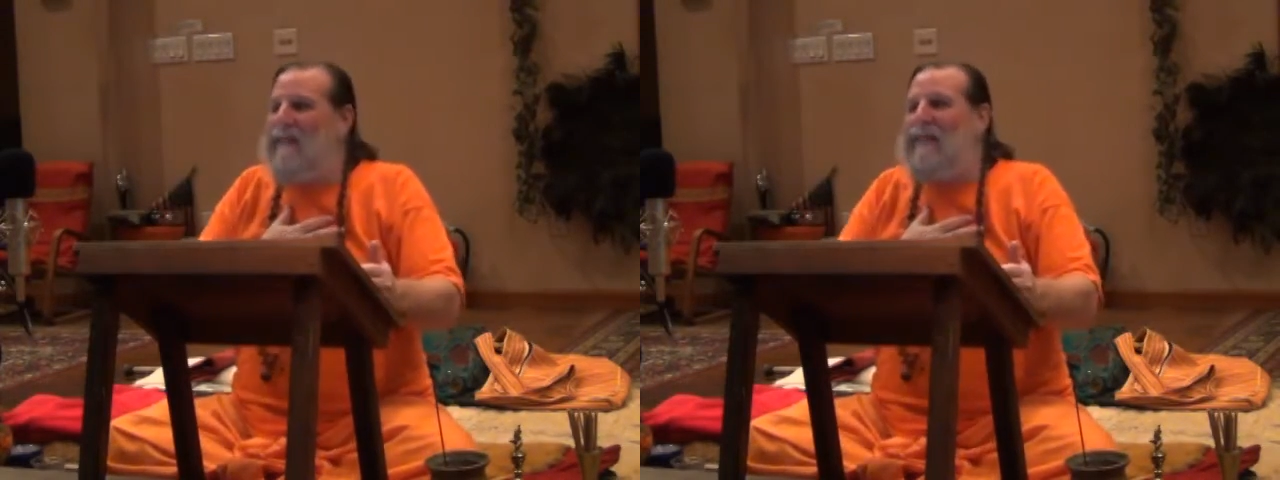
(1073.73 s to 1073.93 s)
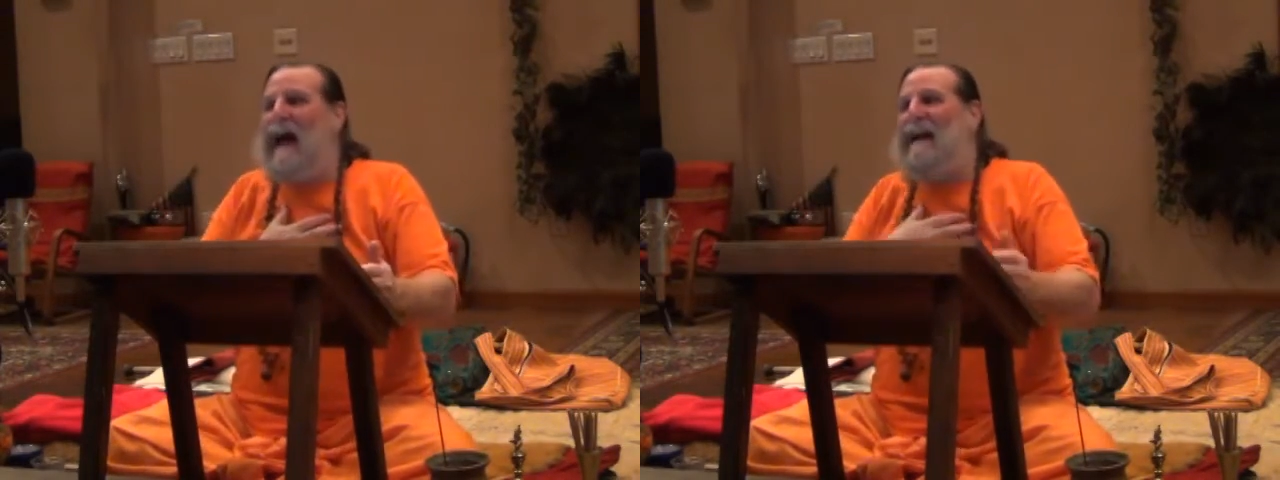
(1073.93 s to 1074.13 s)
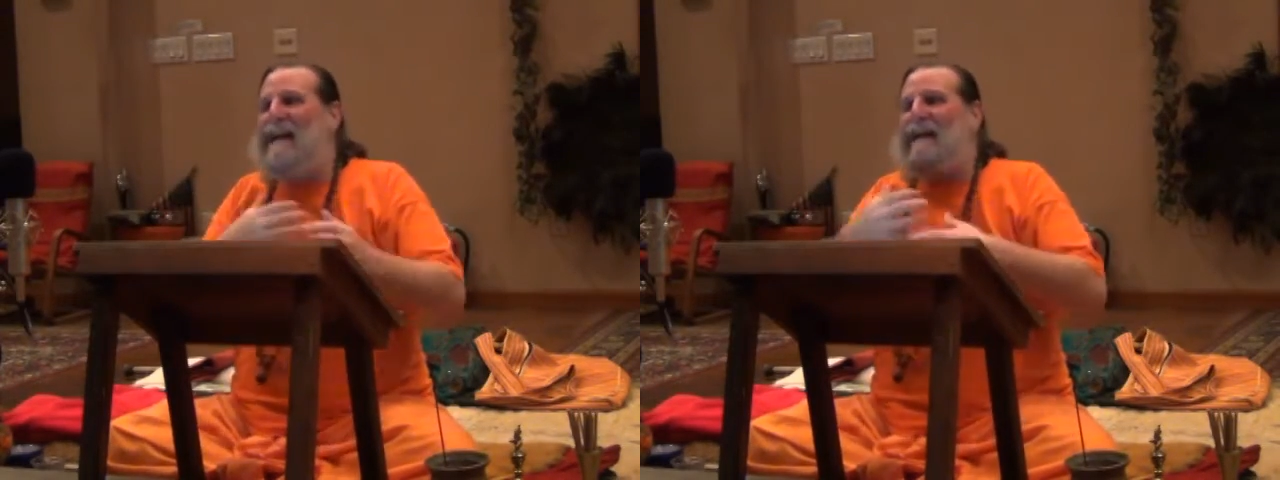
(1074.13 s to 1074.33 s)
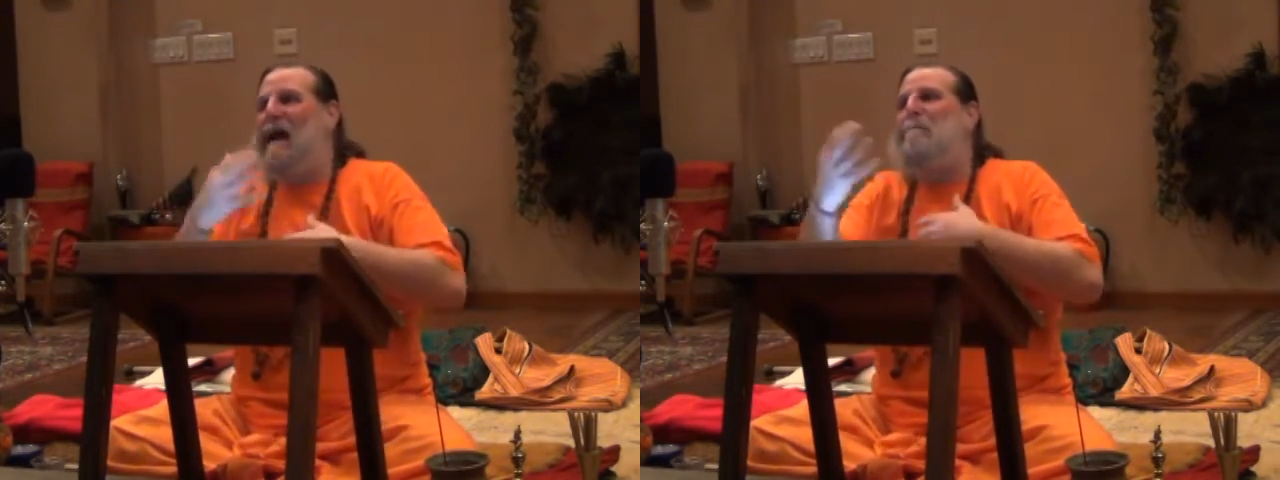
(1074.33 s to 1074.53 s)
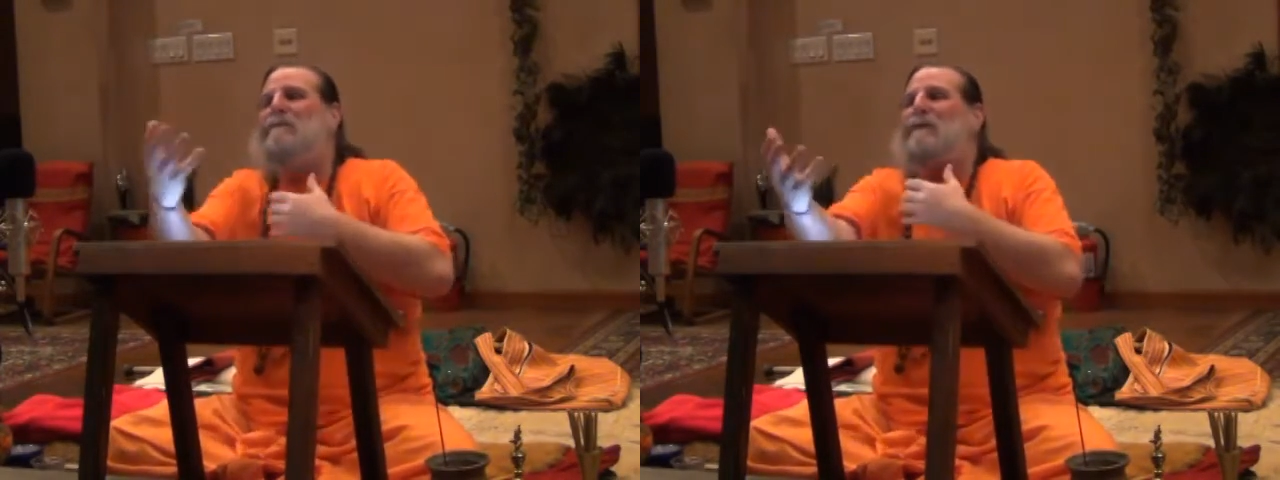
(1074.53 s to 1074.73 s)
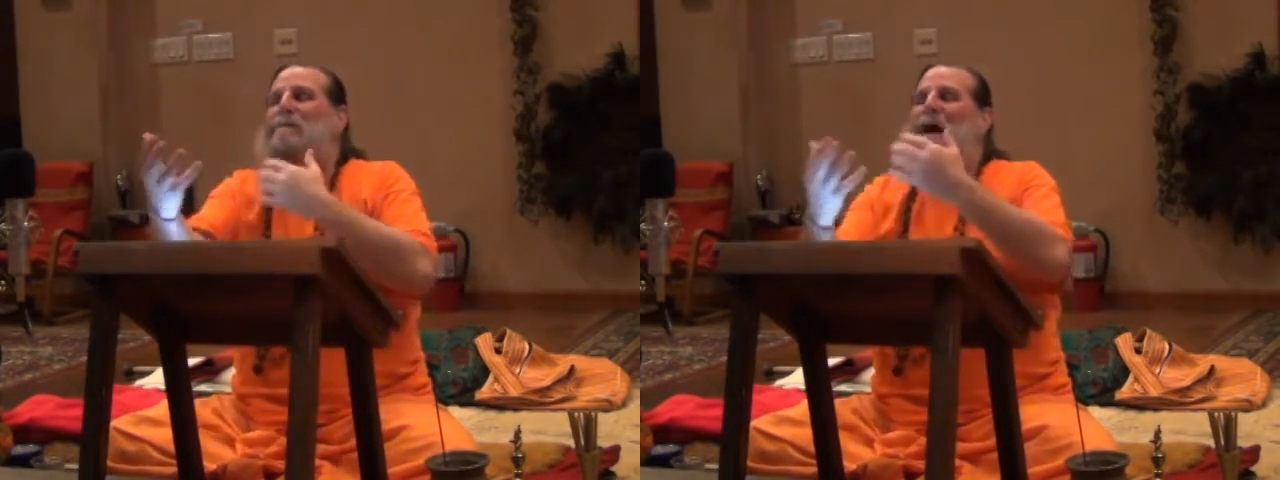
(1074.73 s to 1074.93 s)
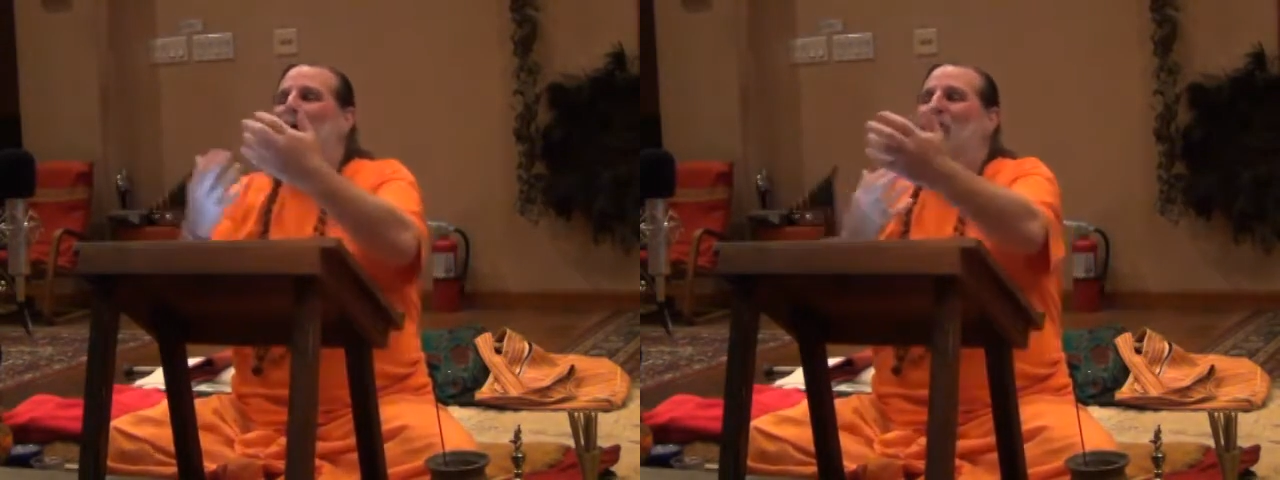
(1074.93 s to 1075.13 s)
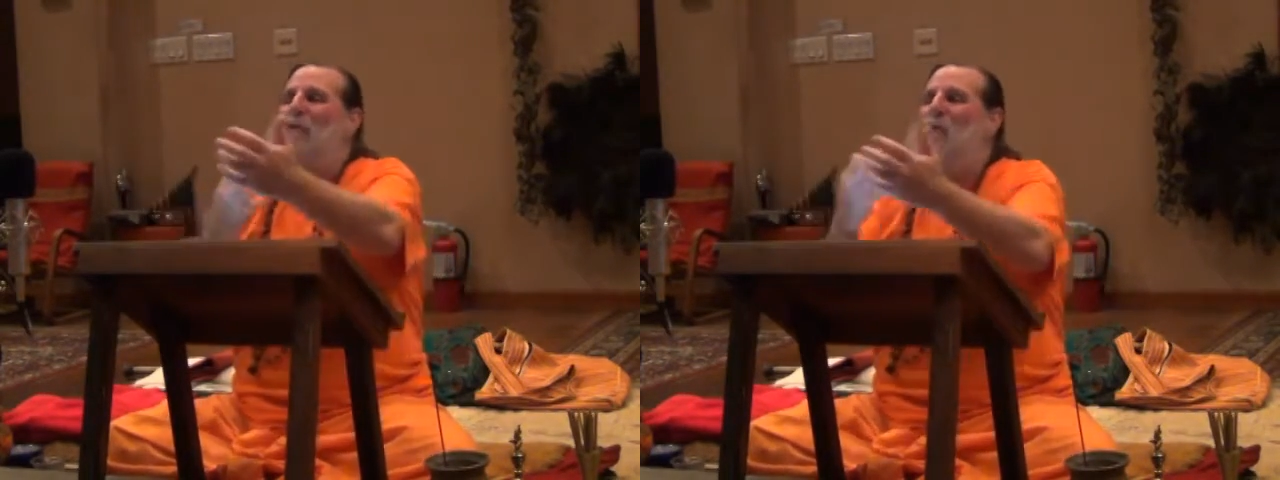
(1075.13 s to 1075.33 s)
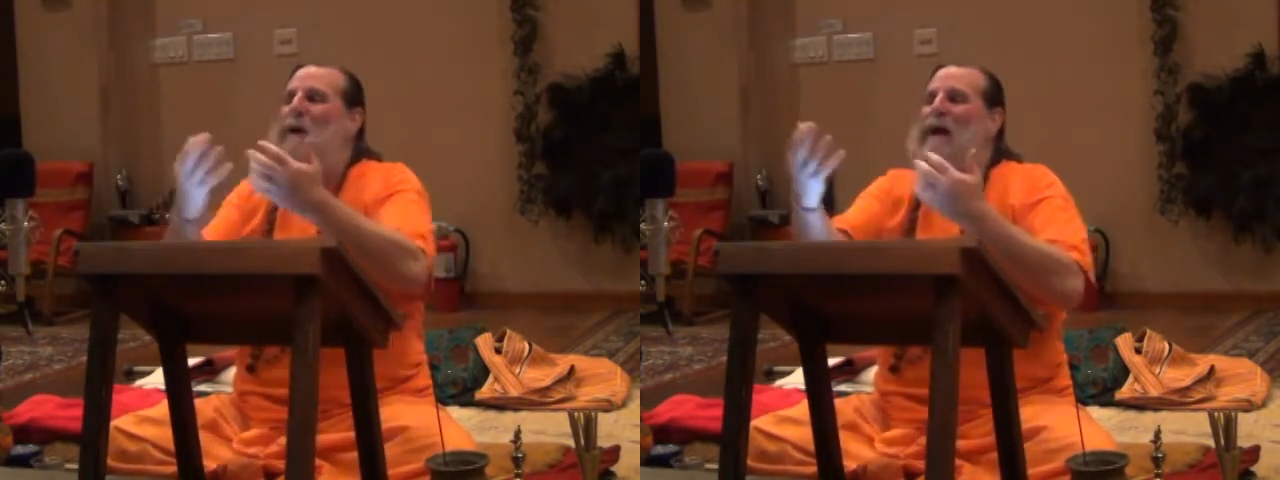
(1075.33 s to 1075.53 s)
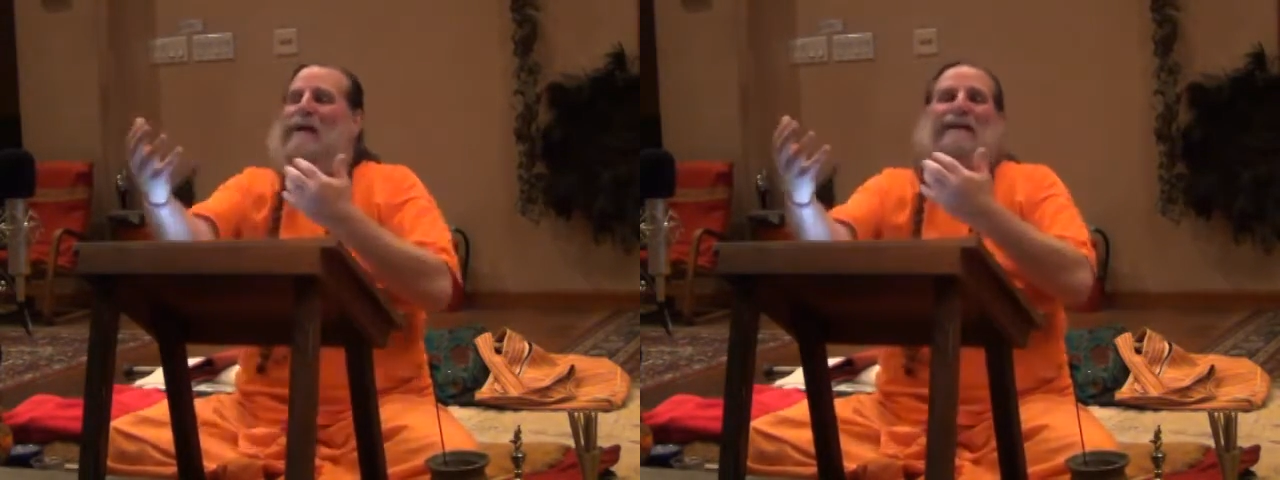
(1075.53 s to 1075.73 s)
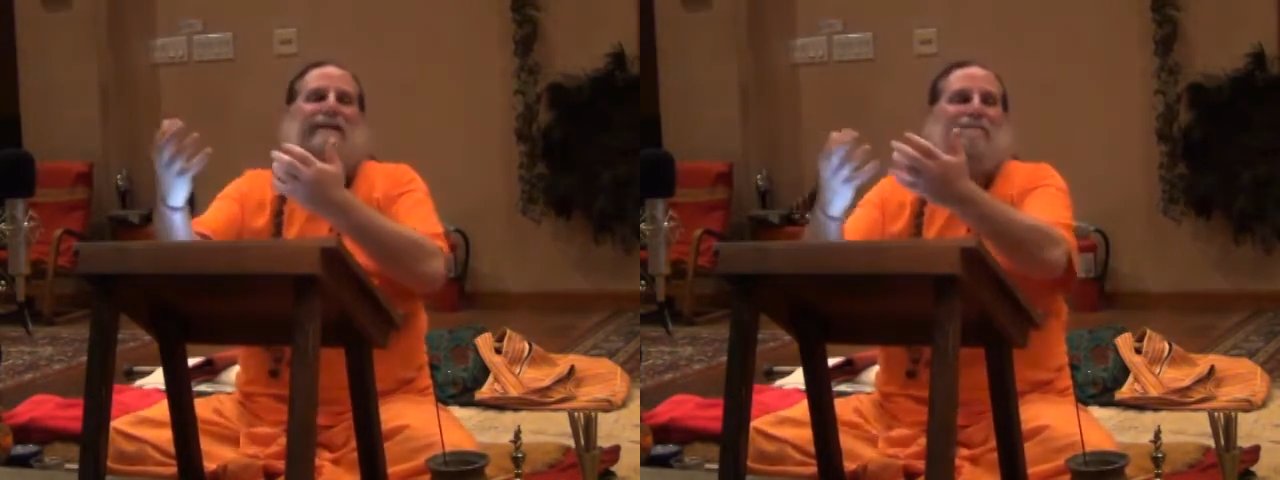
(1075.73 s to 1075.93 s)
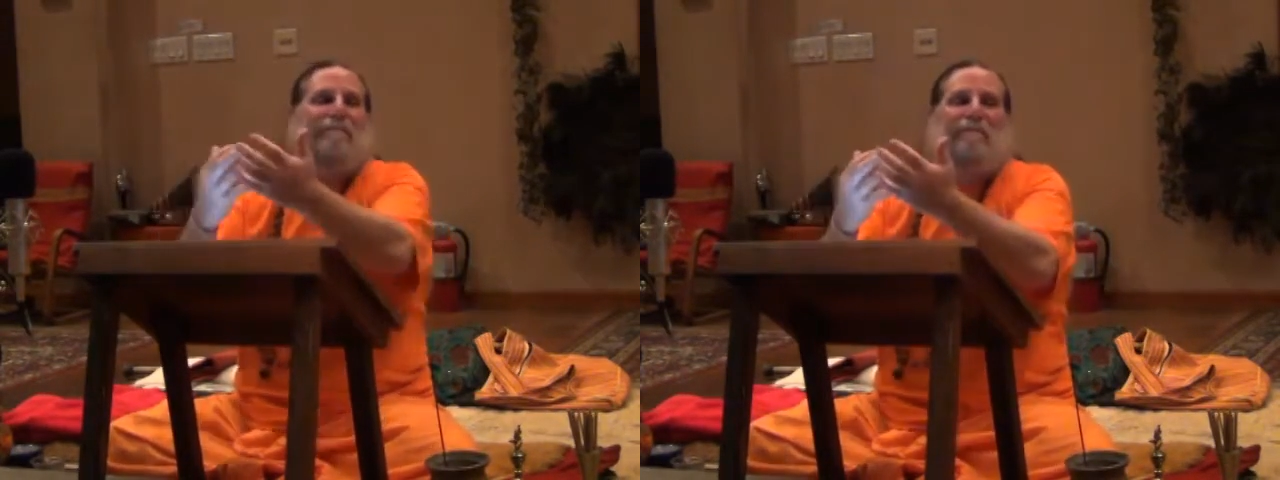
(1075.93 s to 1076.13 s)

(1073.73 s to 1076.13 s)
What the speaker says: that comes about when